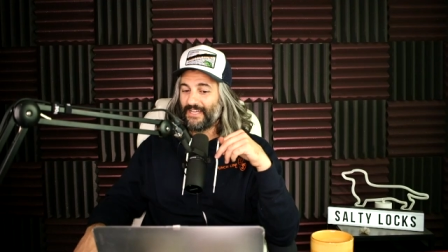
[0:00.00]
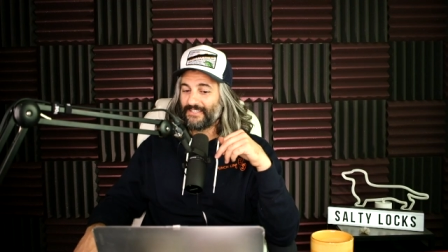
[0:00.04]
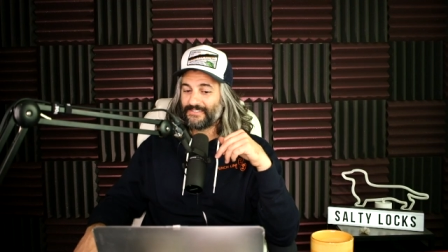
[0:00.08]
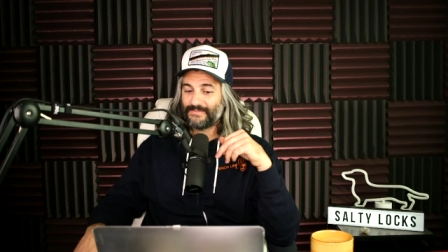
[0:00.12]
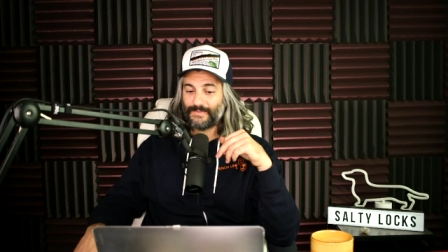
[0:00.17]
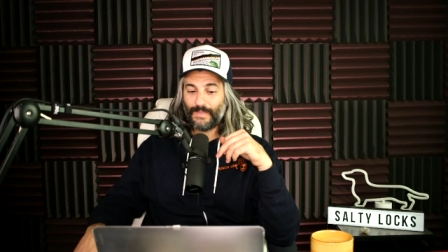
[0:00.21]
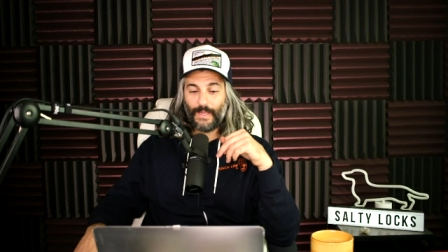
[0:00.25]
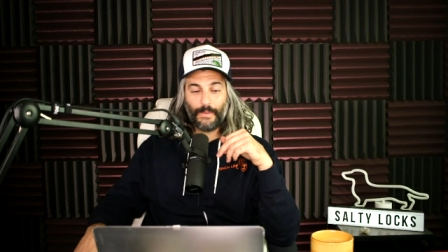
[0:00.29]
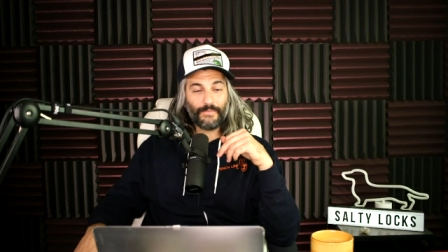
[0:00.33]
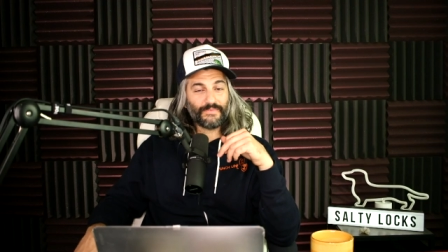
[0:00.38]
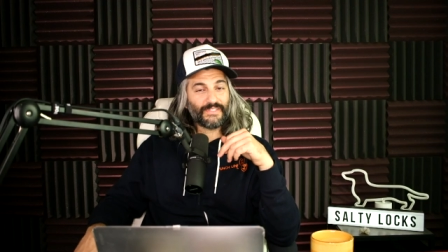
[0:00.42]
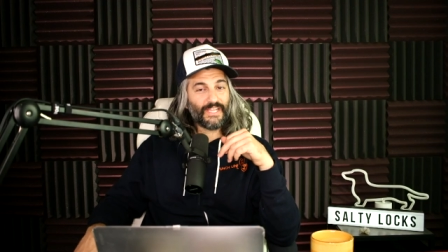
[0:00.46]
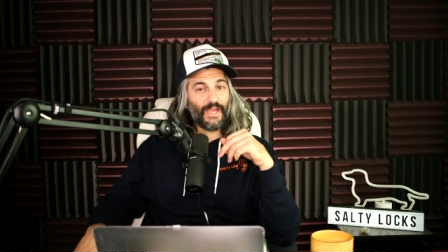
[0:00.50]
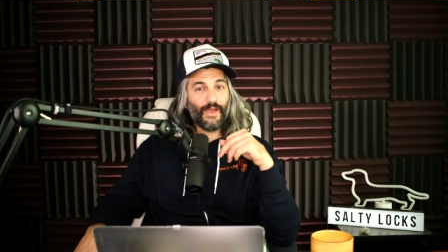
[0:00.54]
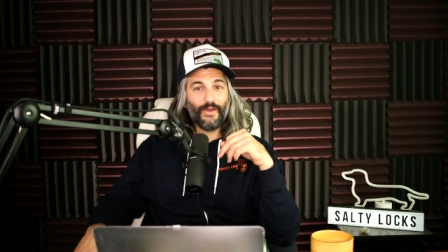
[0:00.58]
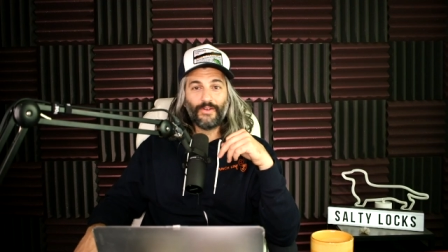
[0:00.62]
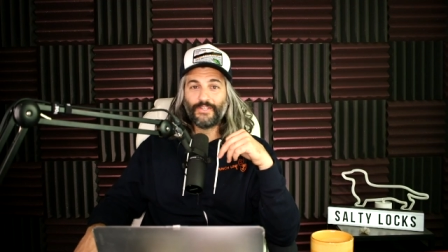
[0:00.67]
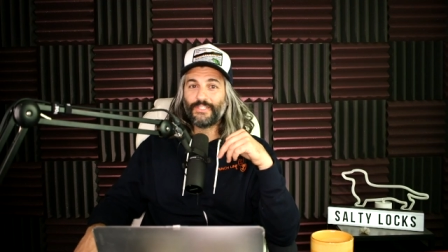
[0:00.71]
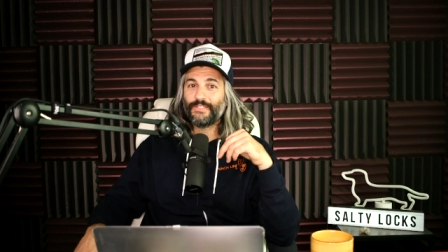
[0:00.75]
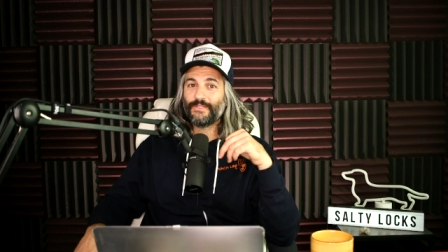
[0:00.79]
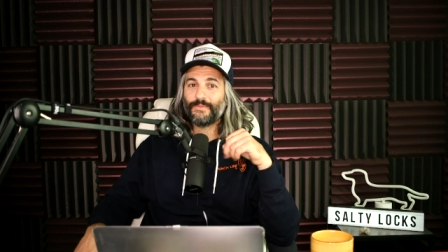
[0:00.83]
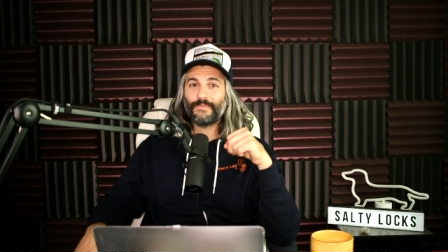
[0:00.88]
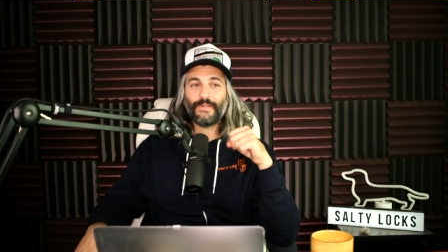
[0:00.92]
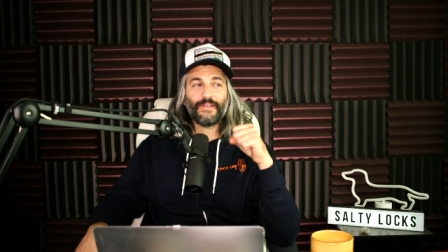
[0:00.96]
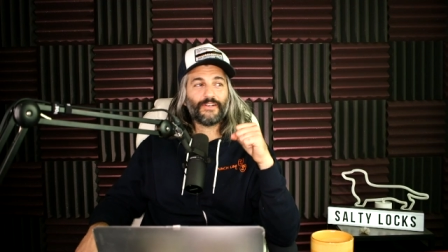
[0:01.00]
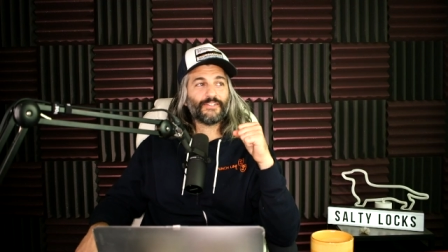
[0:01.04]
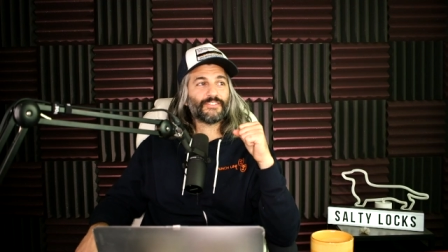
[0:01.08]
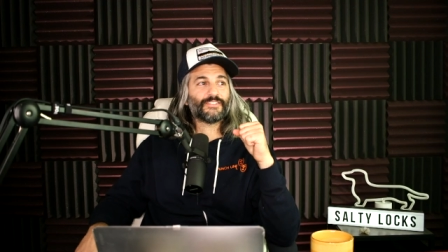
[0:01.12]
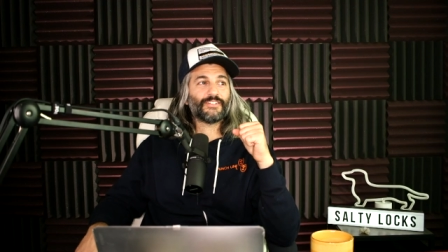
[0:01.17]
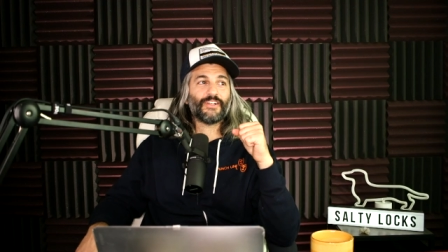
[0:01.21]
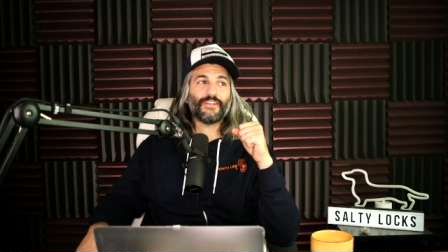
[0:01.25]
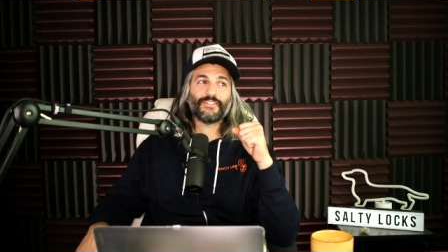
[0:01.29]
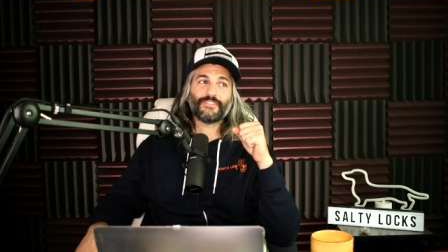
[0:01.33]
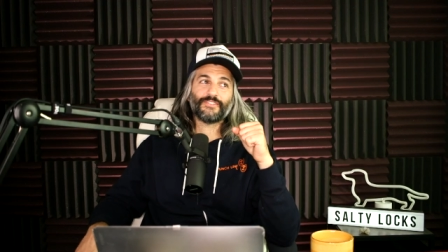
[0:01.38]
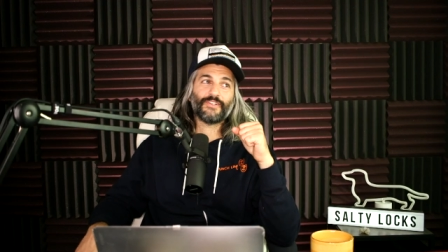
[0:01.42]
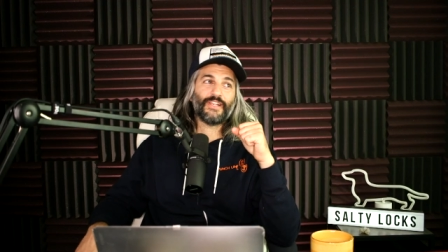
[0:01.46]
I'm telling you, you better
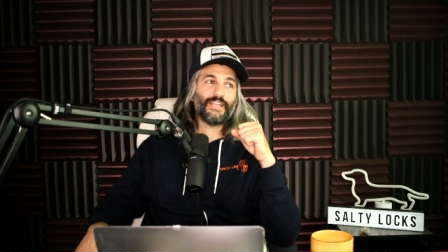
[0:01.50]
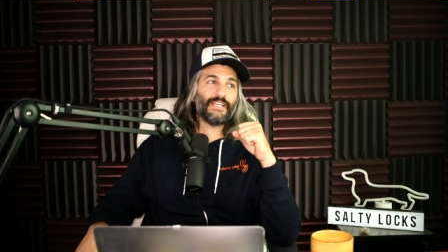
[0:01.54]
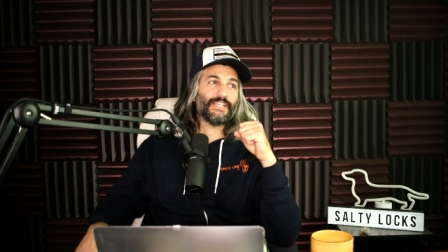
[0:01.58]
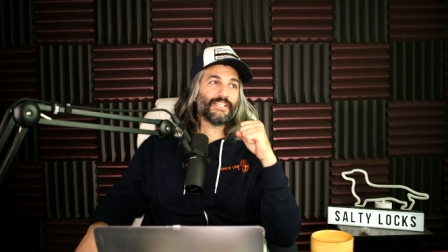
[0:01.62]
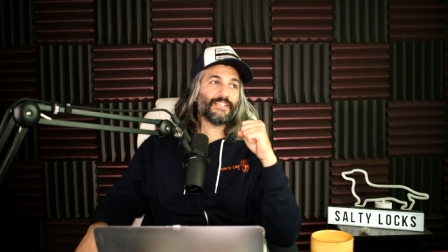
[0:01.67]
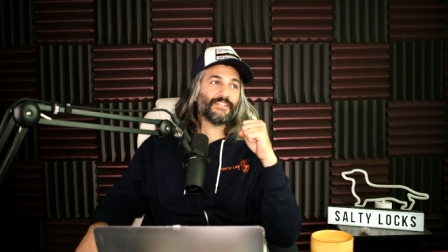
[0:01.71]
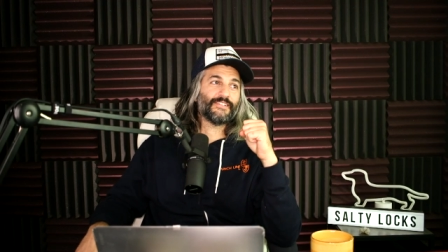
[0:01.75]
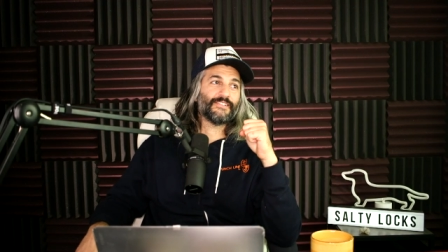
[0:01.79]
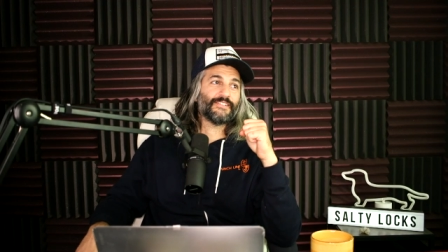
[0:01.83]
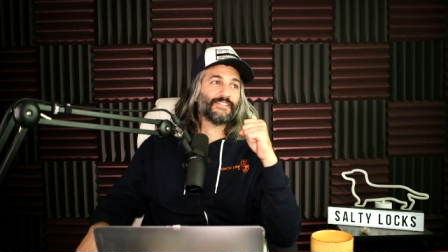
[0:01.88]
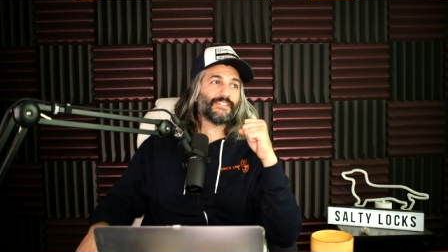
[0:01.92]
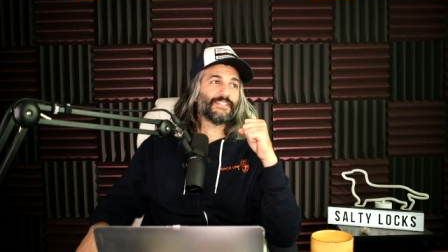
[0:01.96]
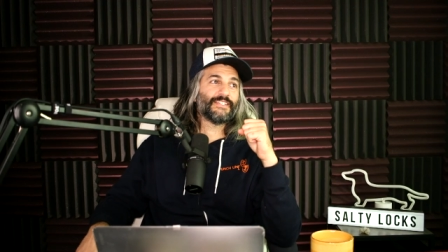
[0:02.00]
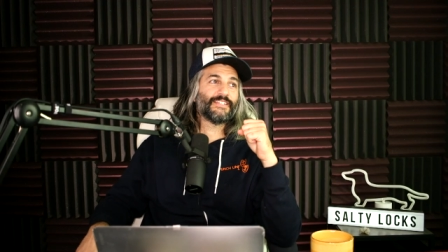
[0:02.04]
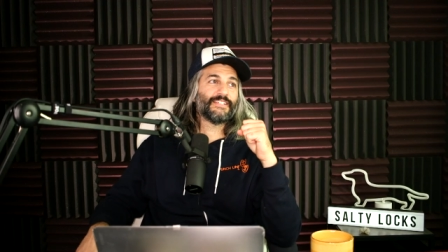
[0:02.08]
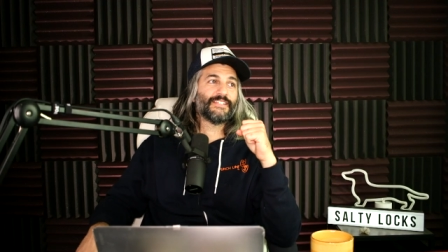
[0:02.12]
start training, dude.